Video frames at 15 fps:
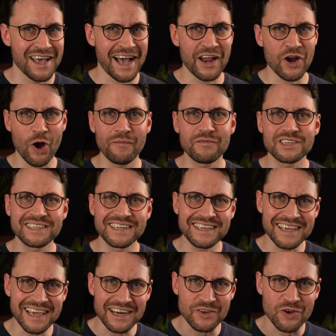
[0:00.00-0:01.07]
I obviously
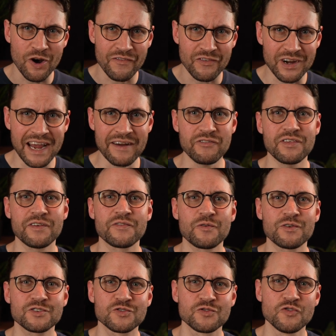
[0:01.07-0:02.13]
can't cover everything
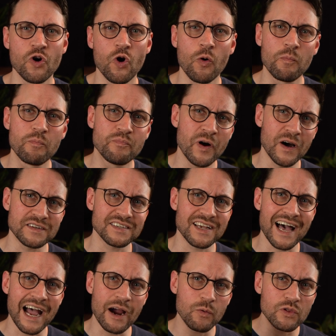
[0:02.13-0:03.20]
there is to know, but
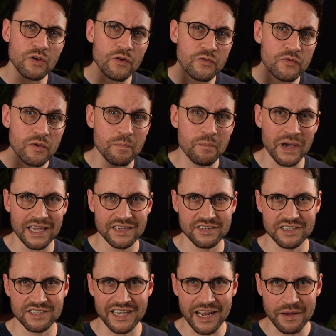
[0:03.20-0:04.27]
I will go through the
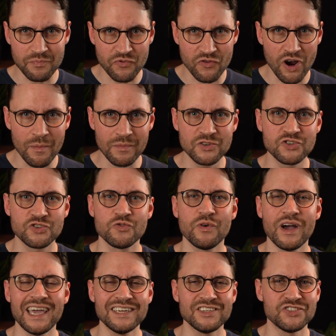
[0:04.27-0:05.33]
basics, and I promise you
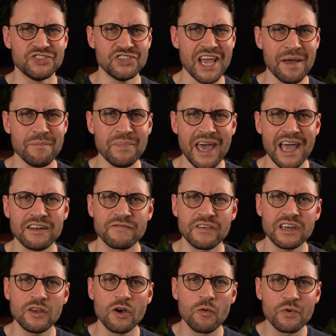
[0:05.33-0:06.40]
a jam-packed
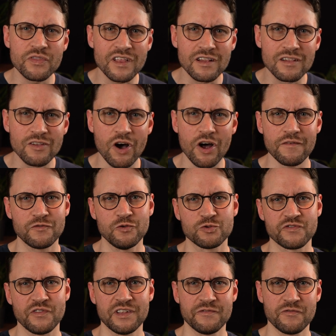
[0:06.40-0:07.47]
video with a lot of
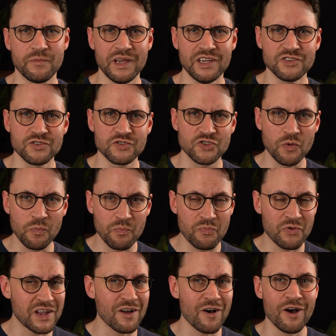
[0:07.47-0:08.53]
useful information. So
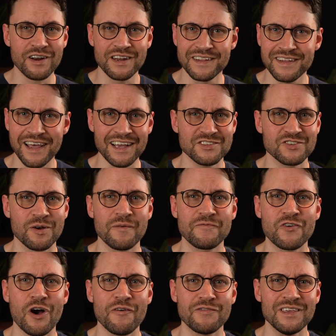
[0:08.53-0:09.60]
bring on a nice cup of
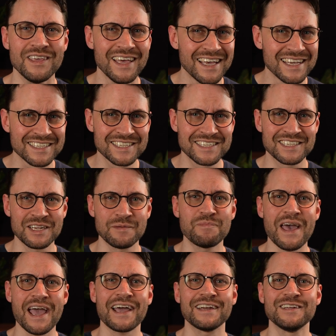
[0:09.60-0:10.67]
coffee, sit
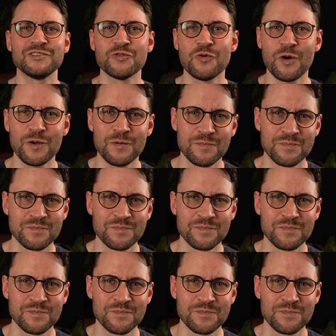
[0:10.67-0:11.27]
back and enjoy.